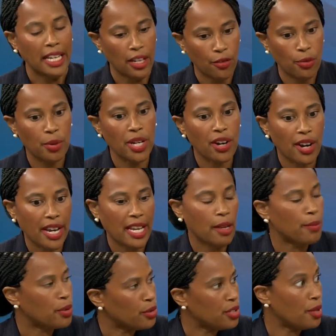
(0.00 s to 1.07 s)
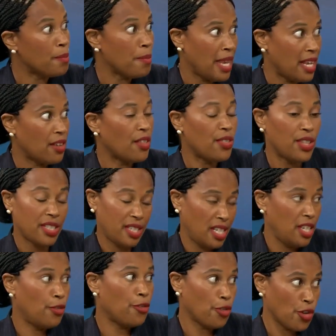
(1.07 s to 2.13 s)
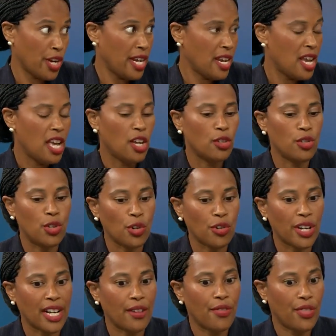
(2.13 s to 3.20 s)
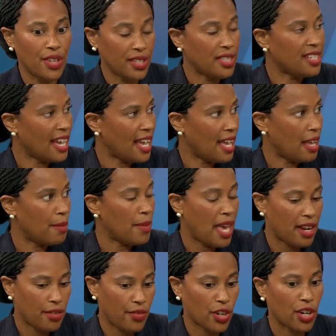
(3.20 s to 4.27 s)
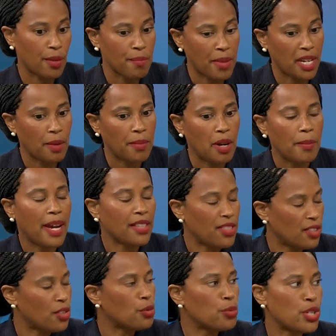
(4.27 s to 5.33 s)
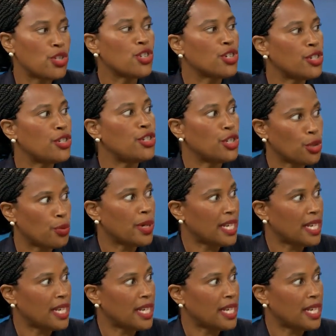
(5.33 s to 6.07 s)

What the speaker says: if we are able to make the T free during this time at a very minimum, I think that we should do